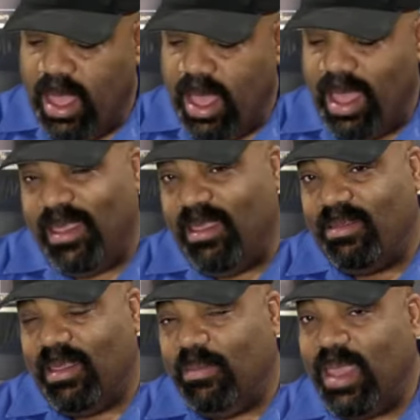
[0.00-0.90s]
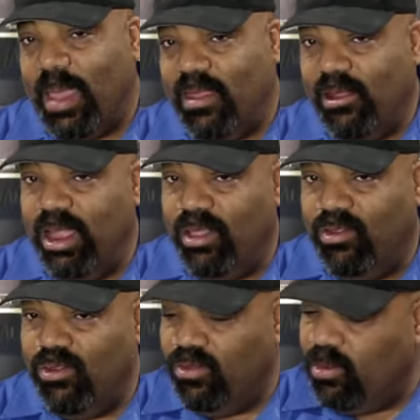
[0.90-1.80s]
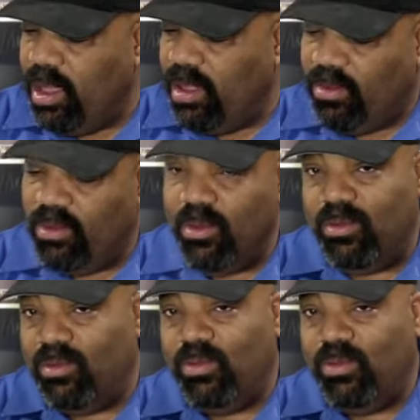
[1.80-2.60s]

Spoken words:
I think it's sometimes they're either too sweet, too